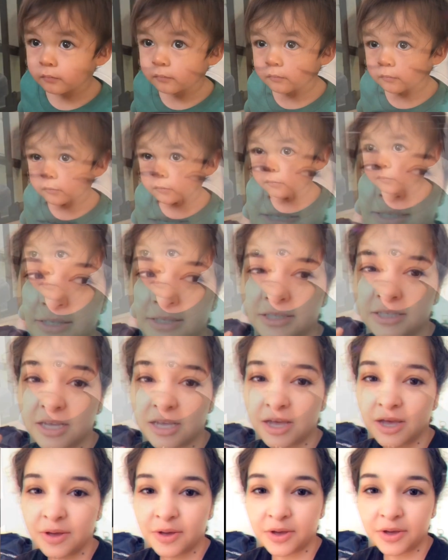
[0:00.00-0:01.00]
As
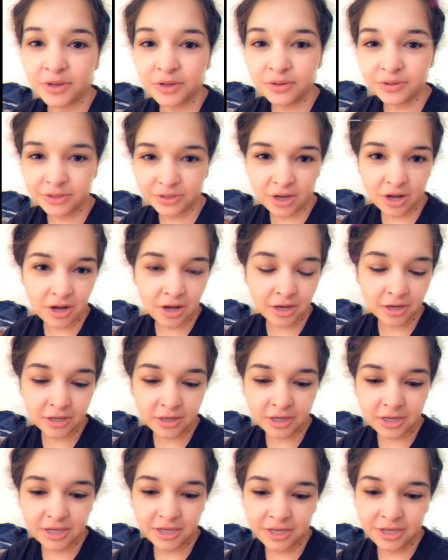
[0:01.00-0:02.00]
you saw,
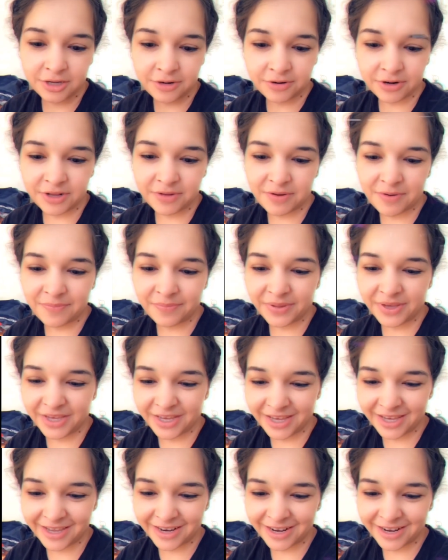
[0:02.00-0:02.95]
he already went pee,